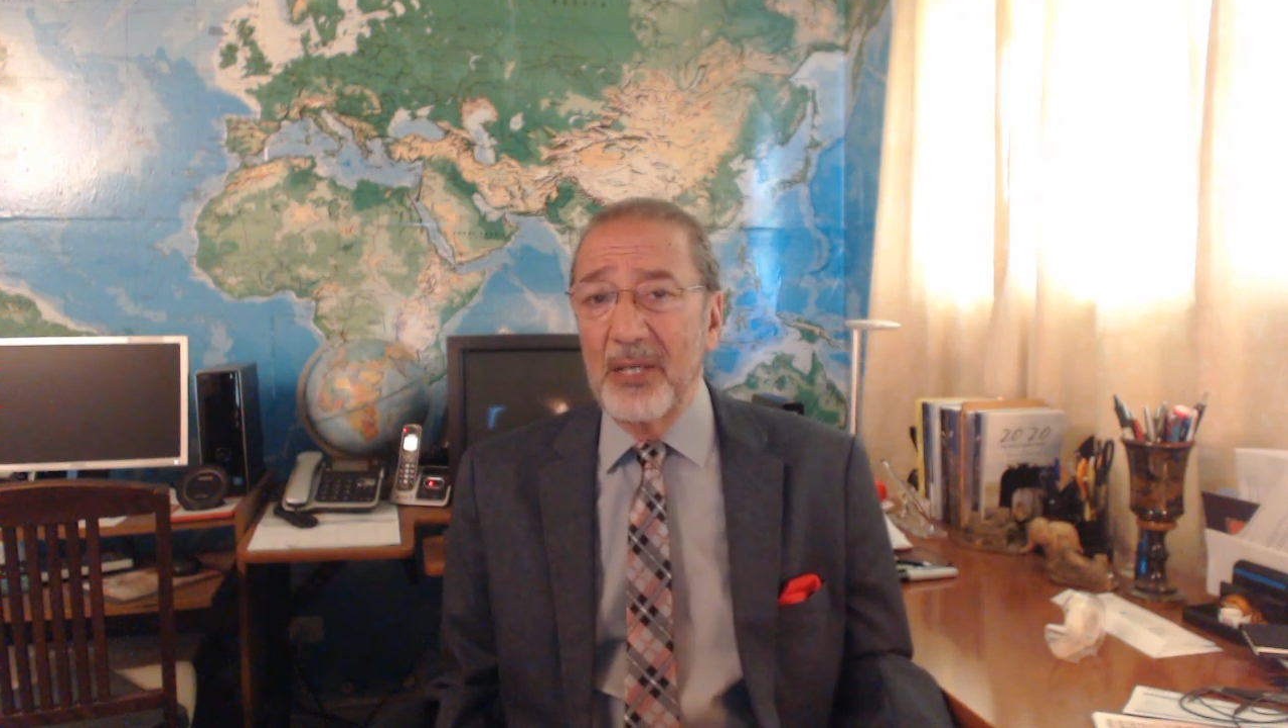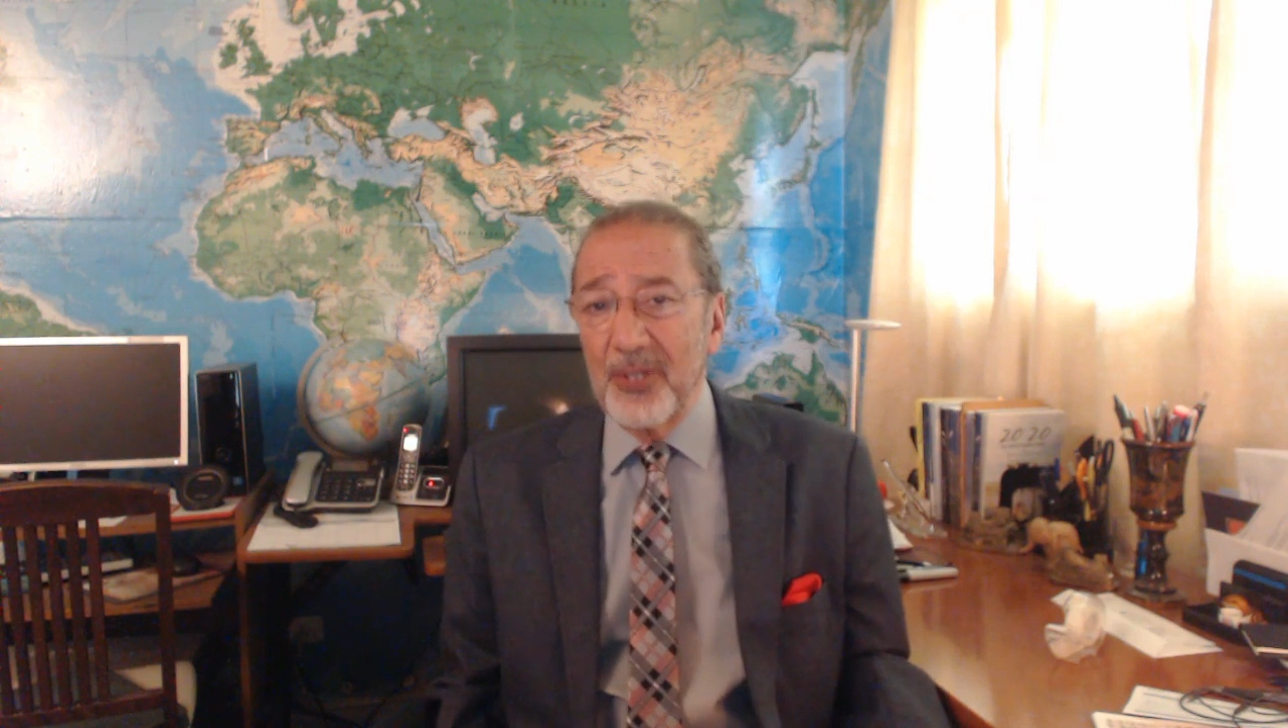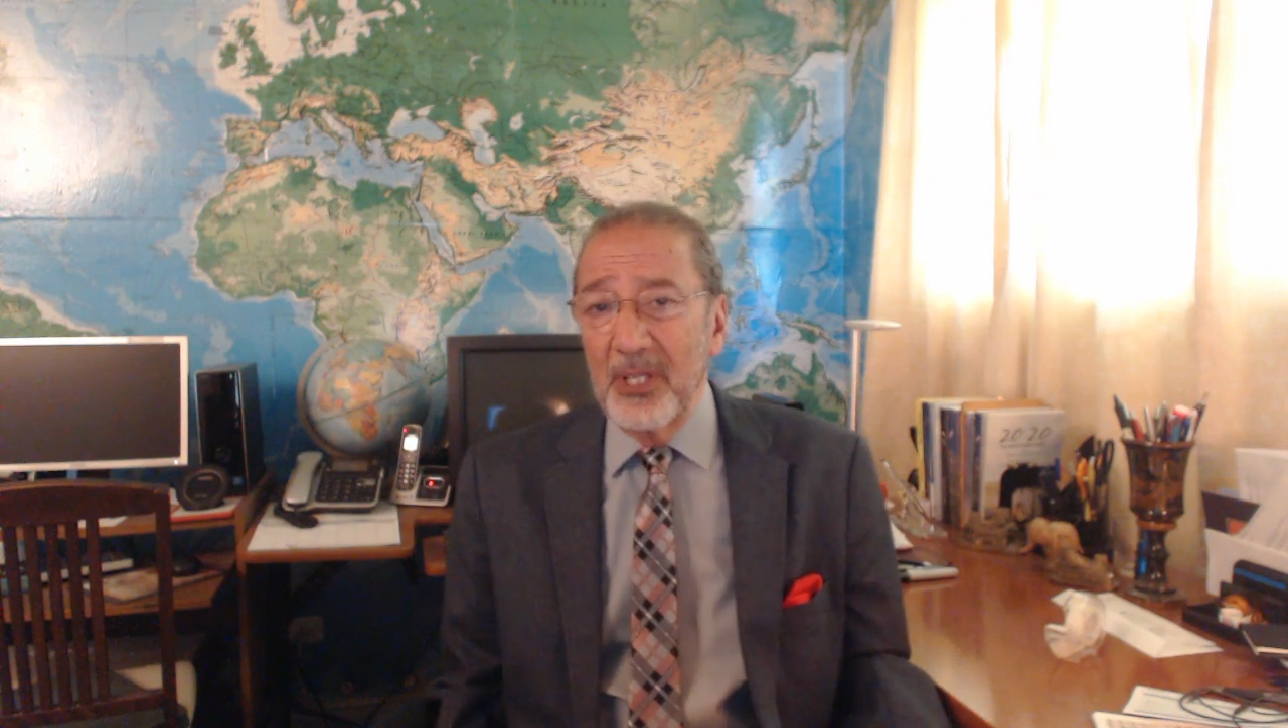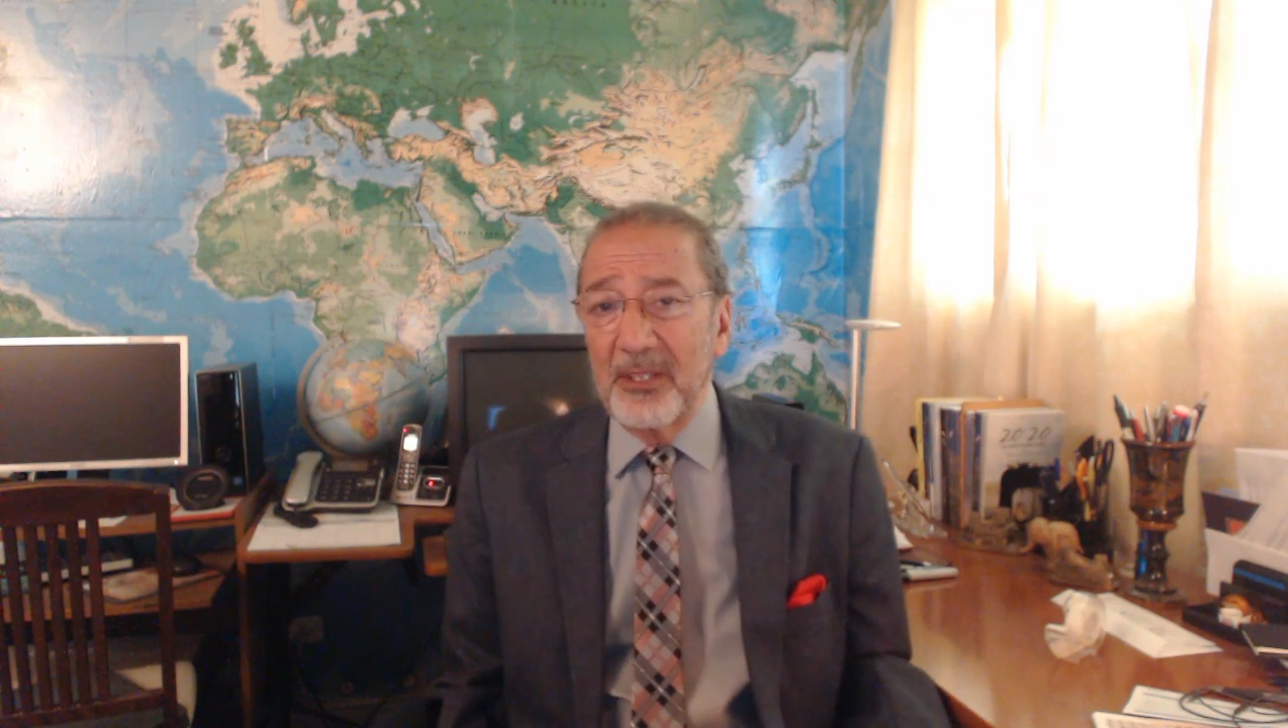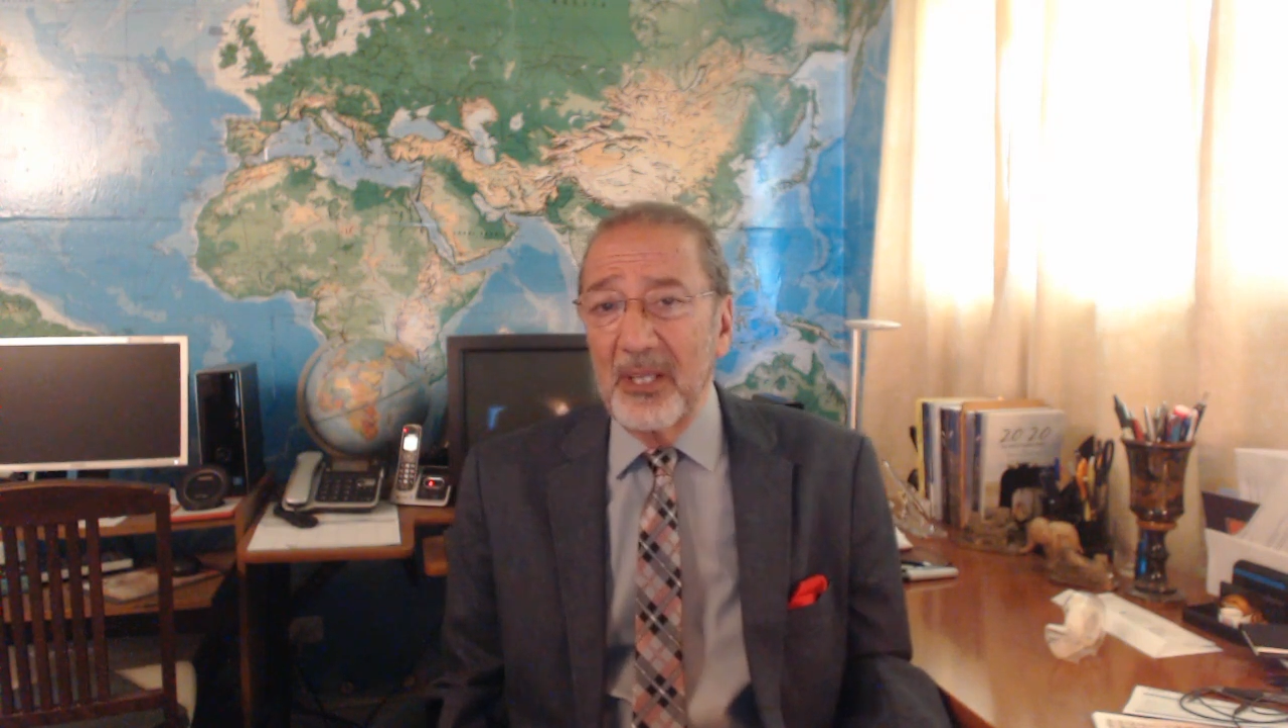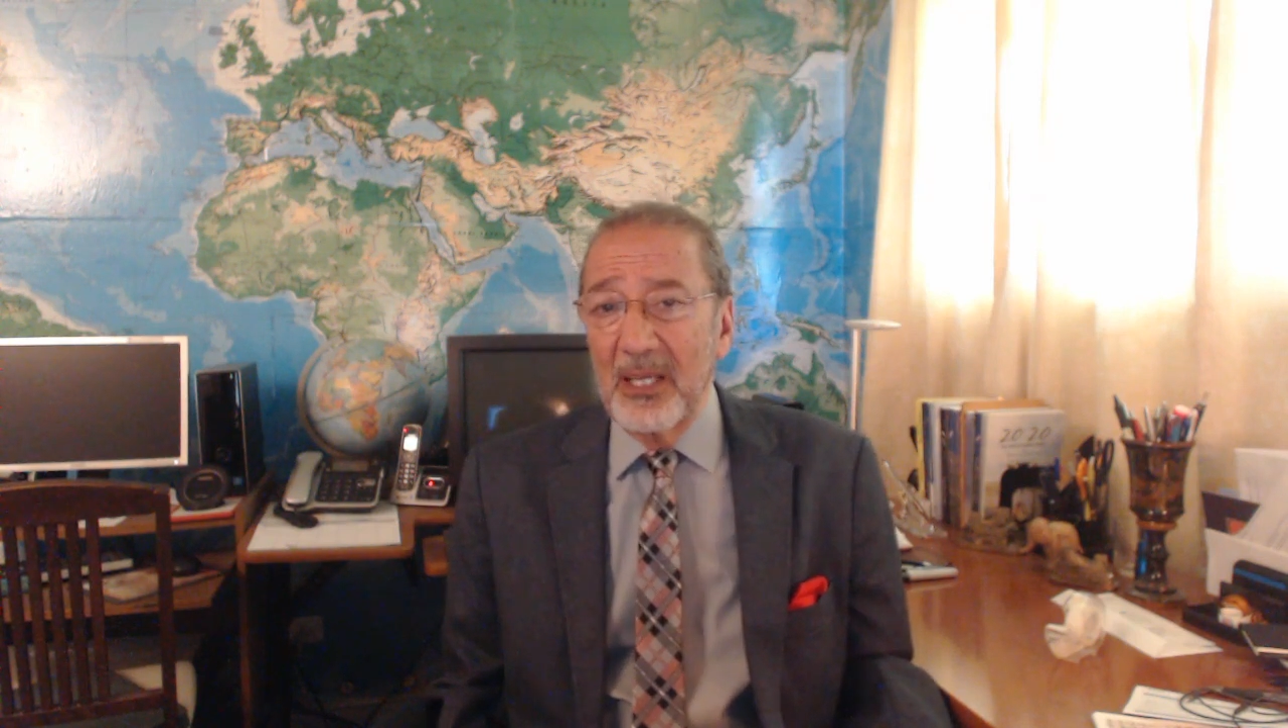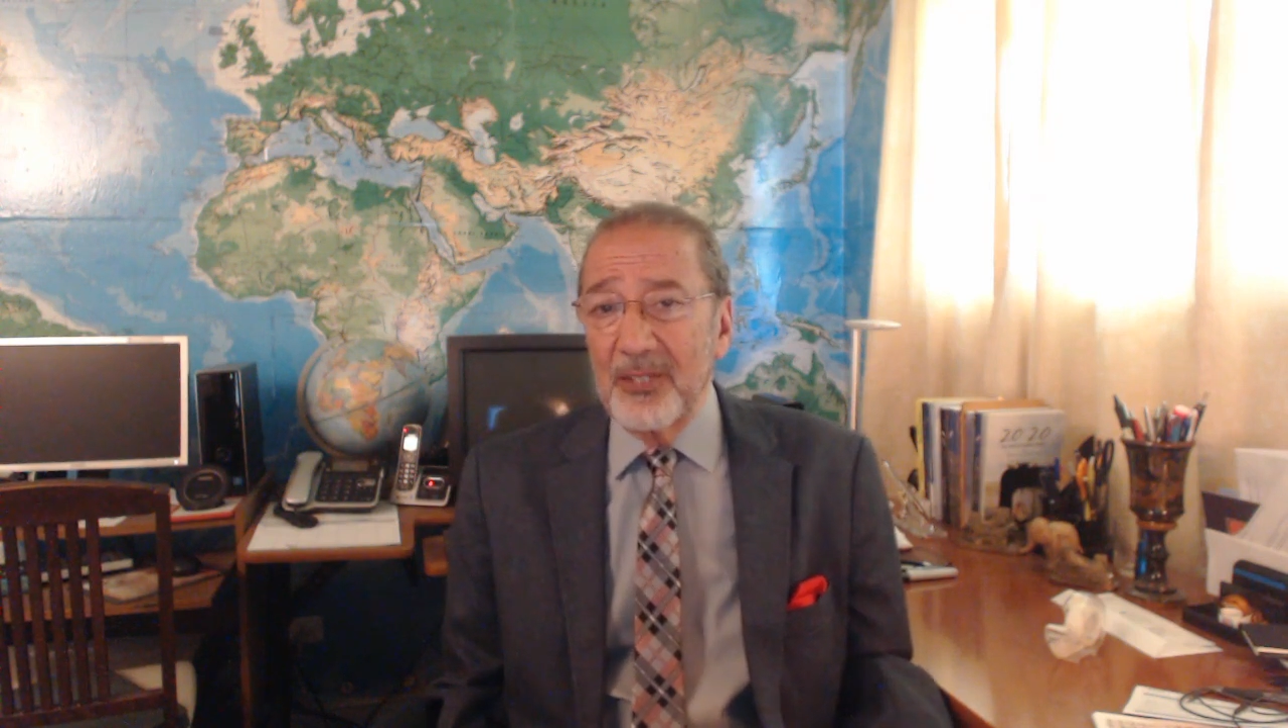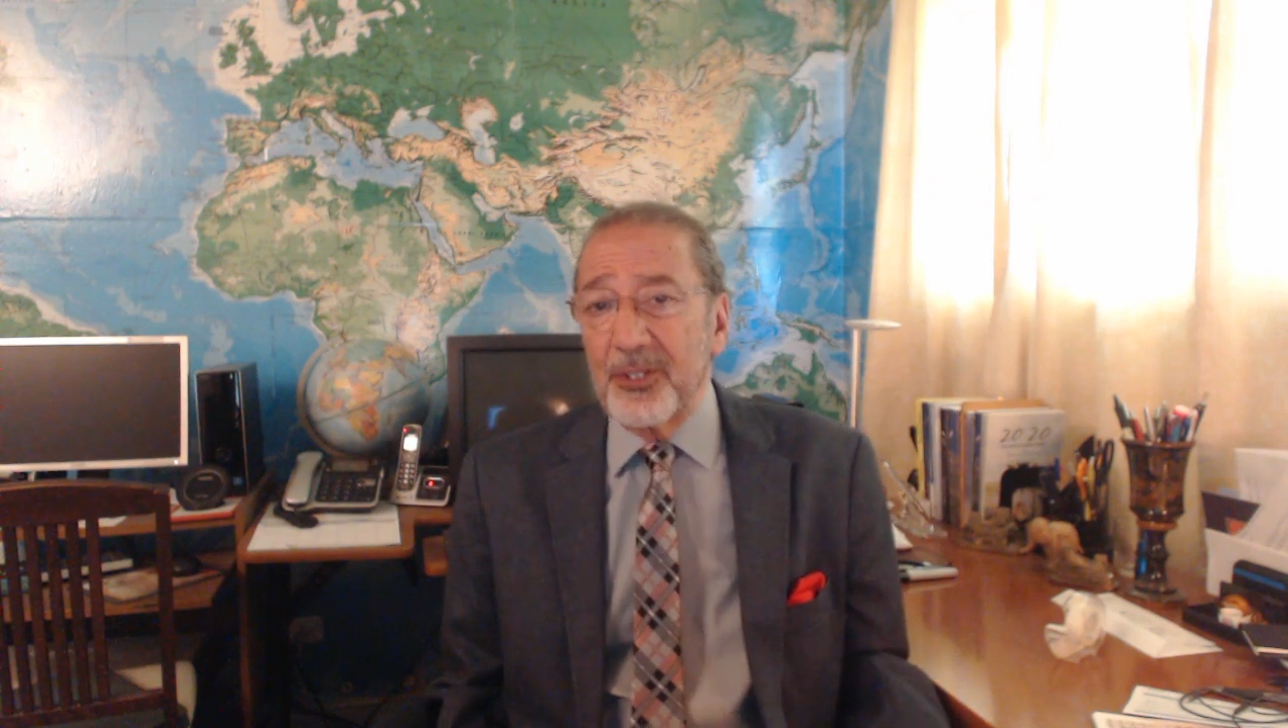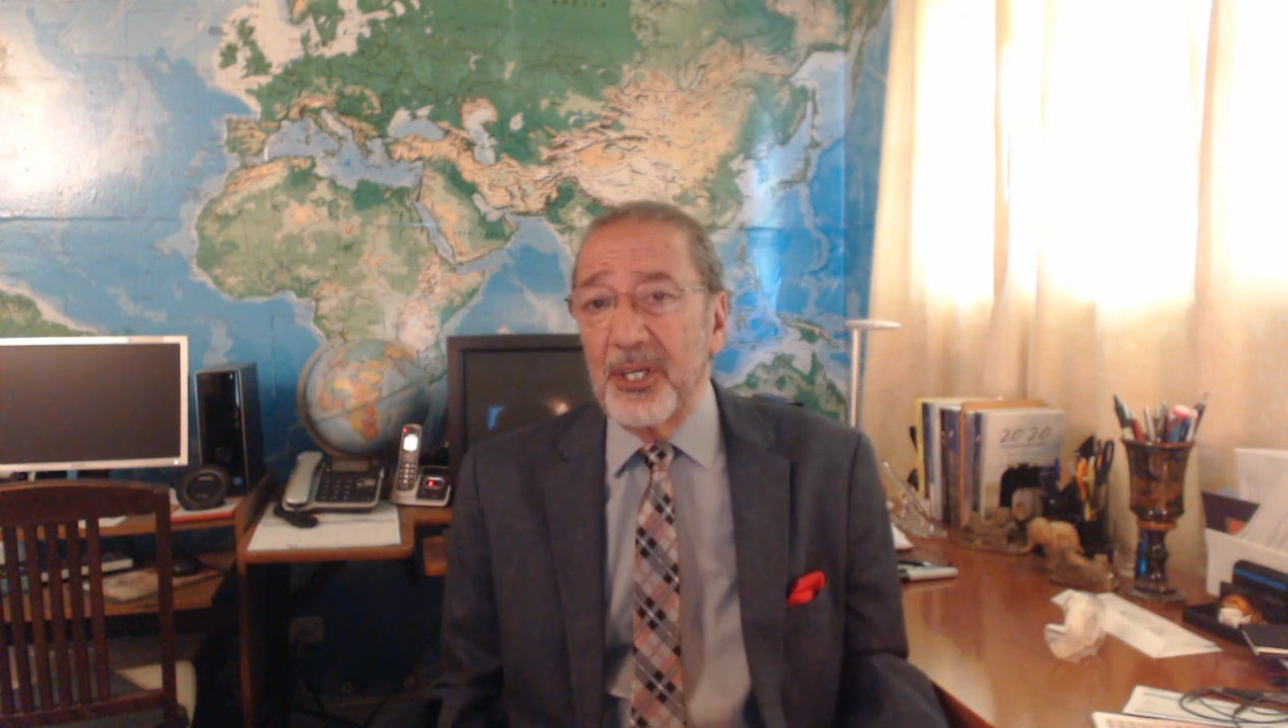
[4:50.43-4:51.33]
as little as